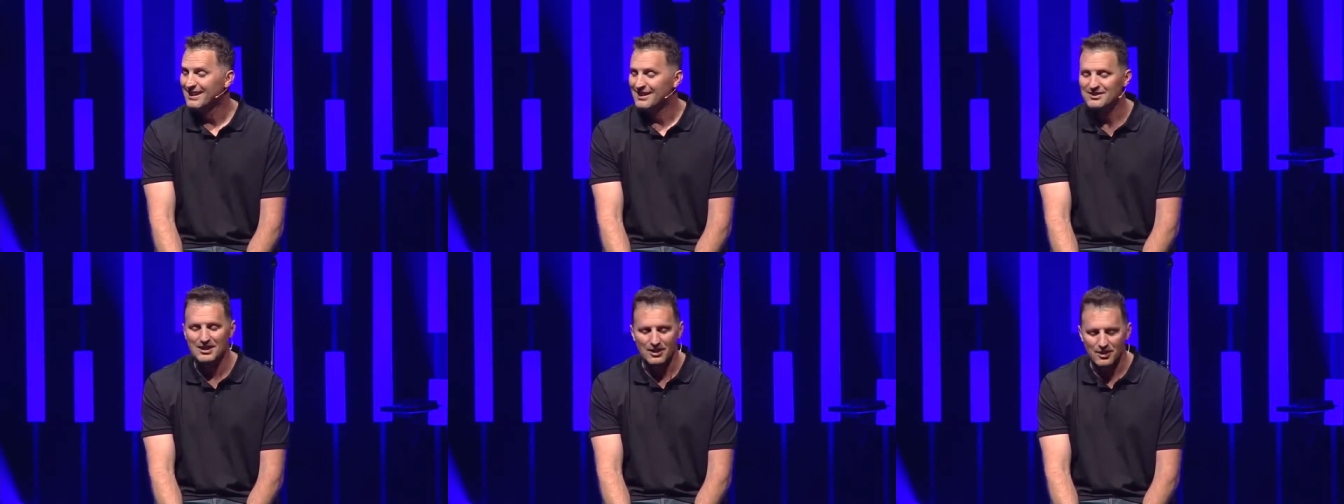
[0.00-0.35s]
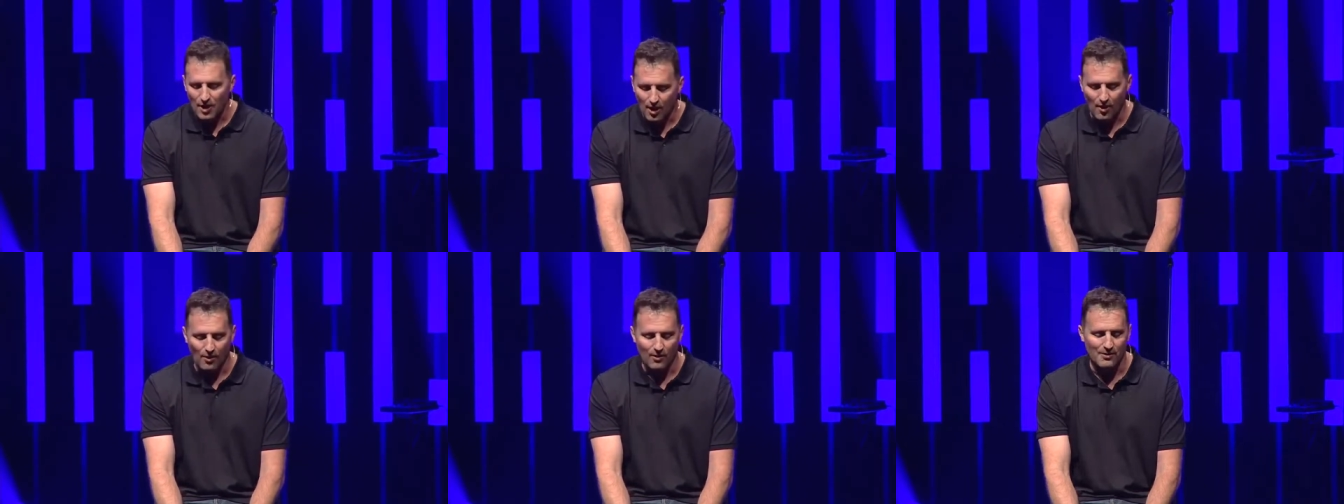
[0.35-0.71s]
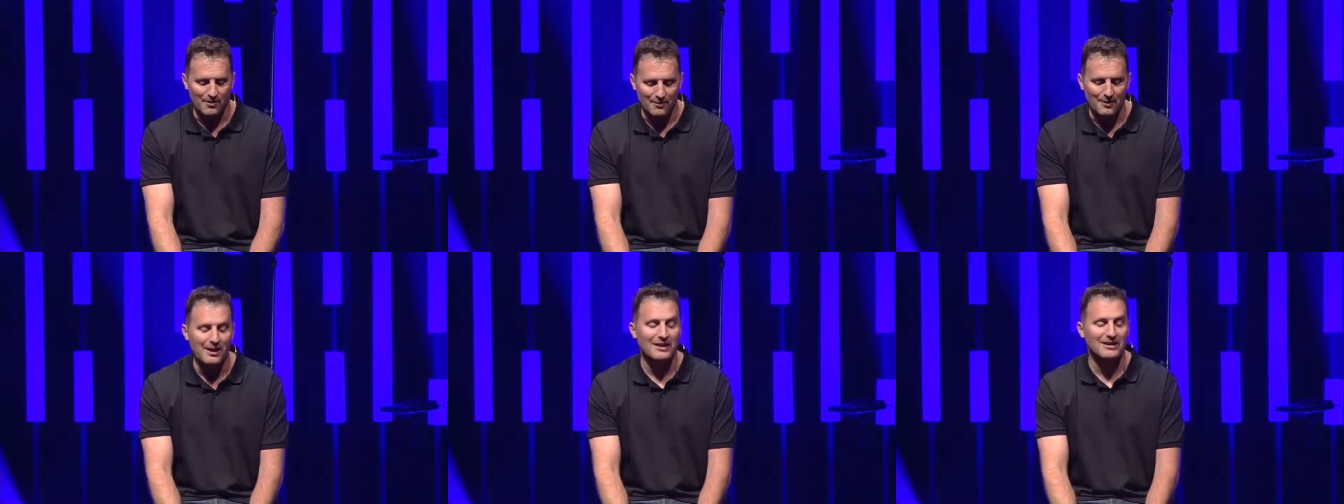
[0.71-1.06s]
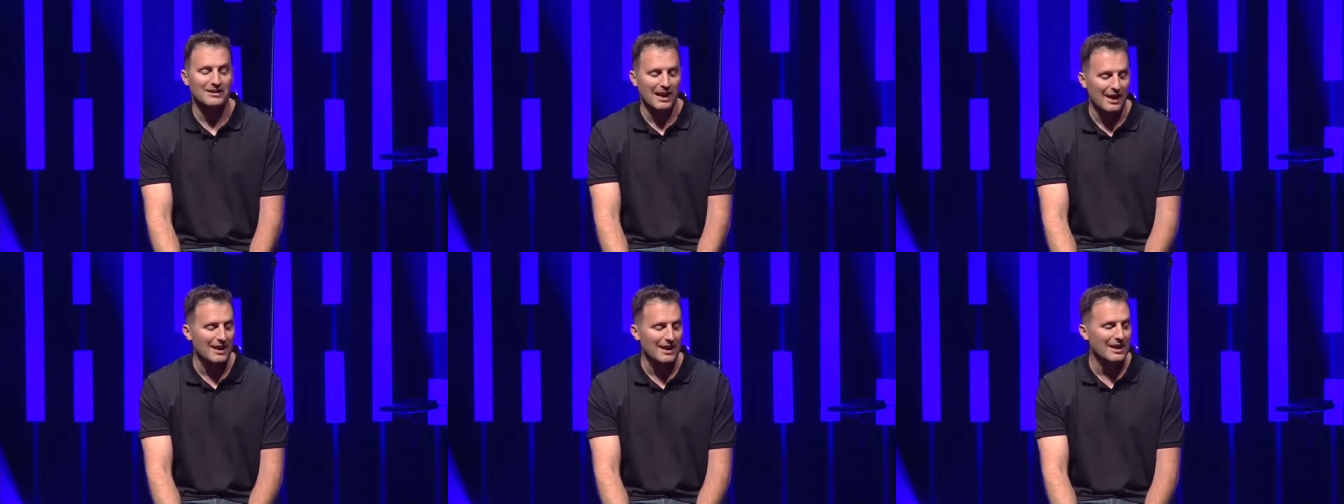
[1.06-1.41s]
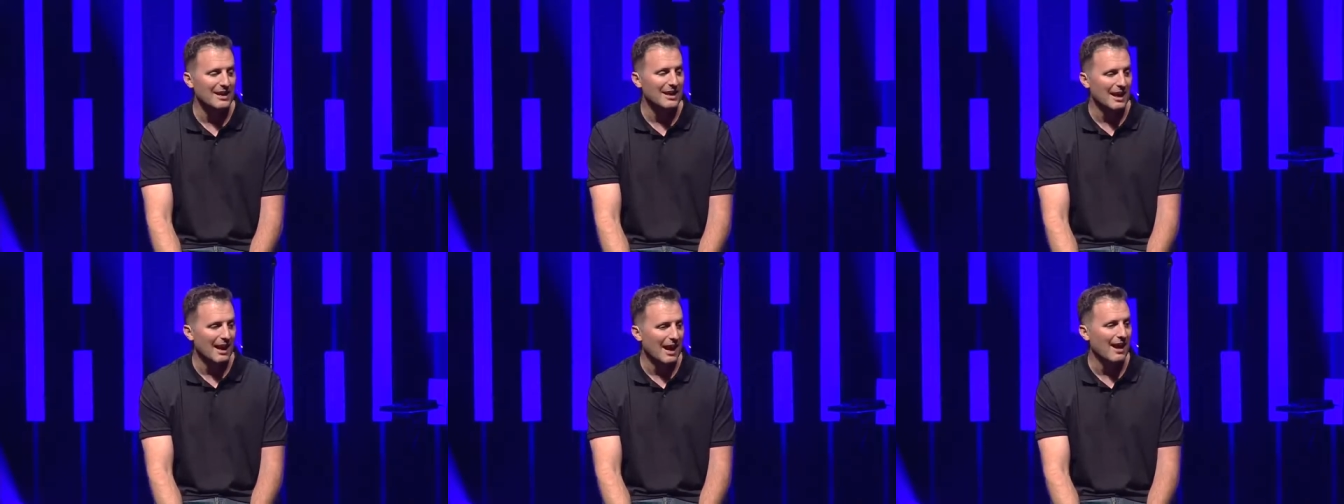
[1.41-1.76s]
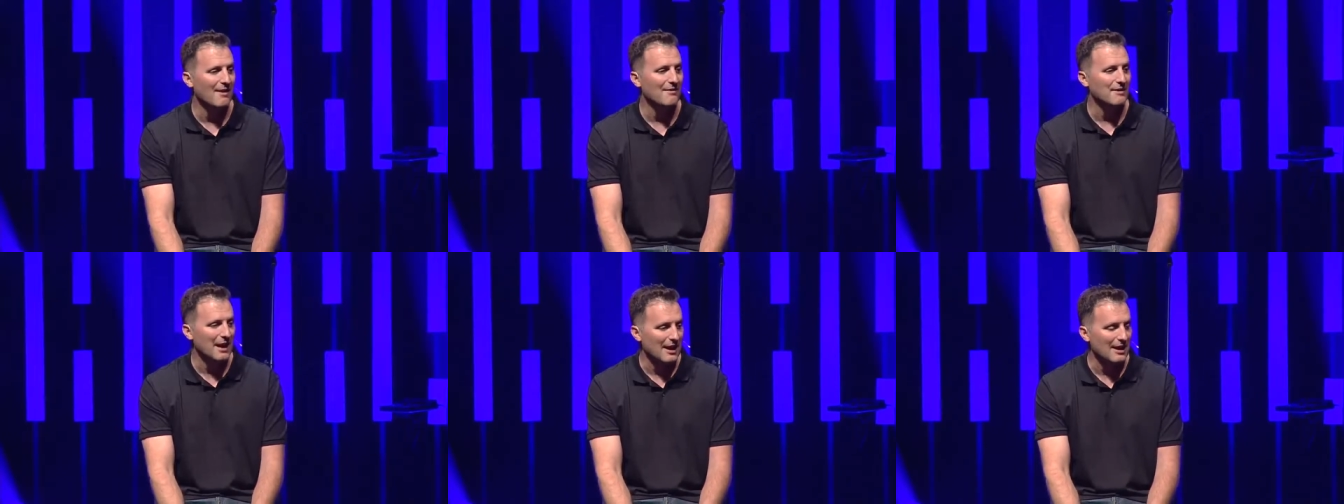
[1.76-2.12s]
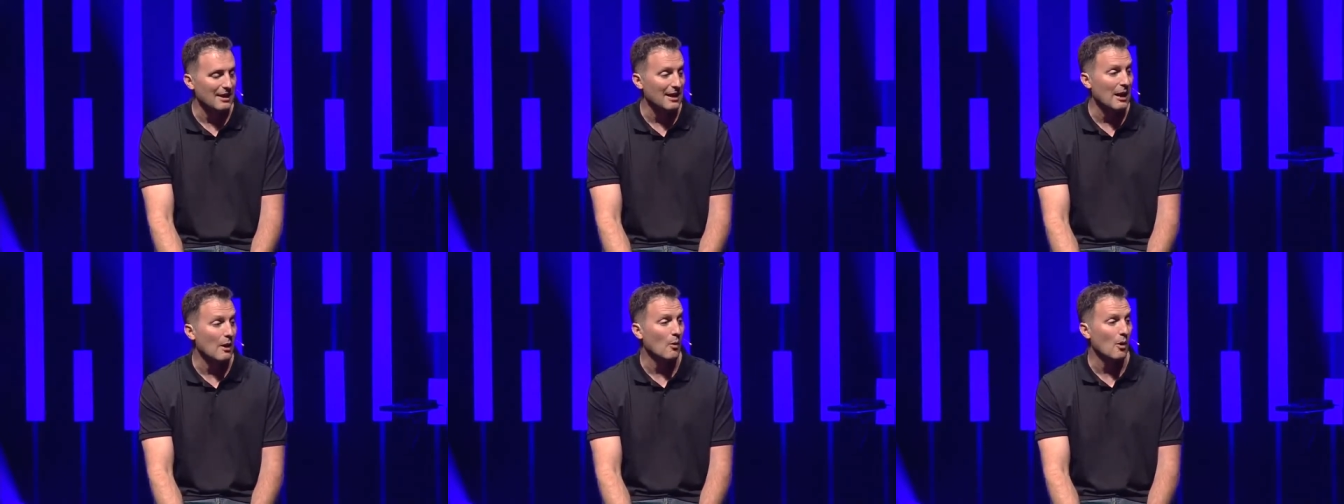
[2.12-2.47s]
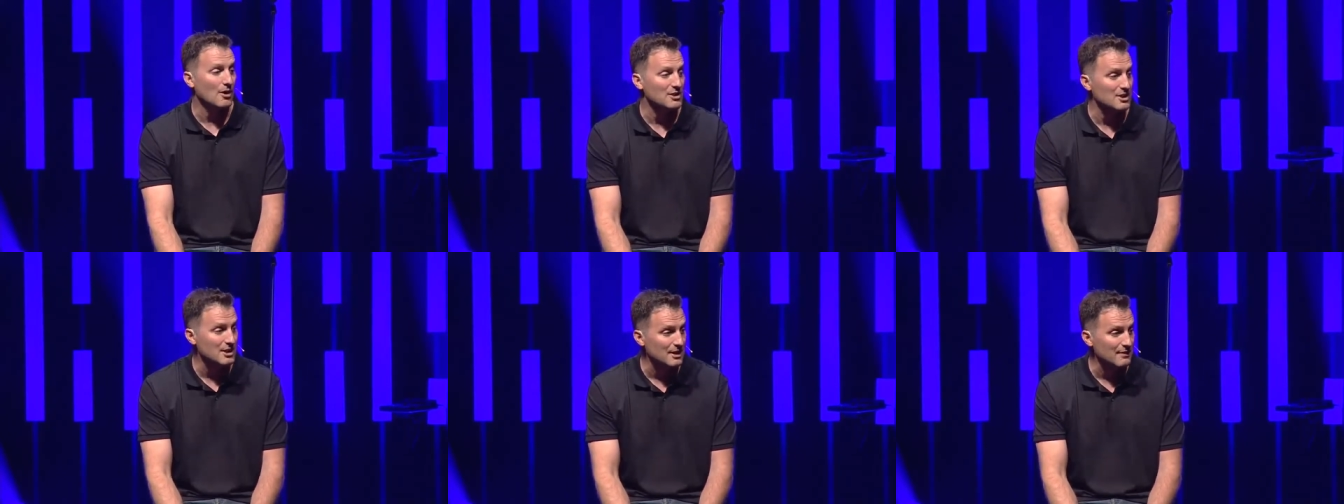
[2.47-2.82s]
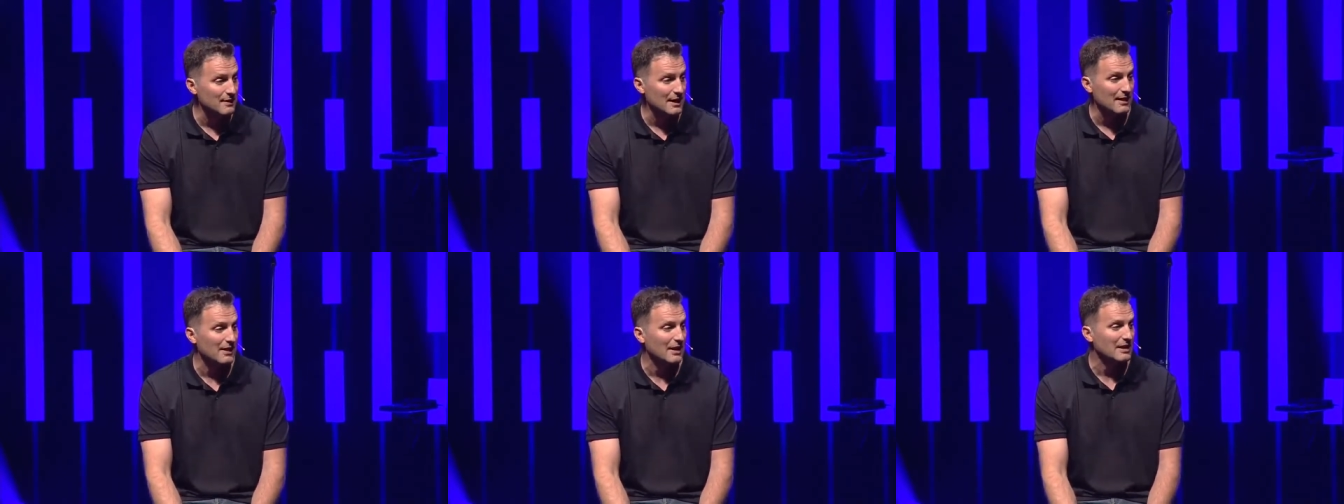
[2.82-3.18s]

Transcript: I say, No. They'll be like, Daddy, can I have candy? Can I watch TV?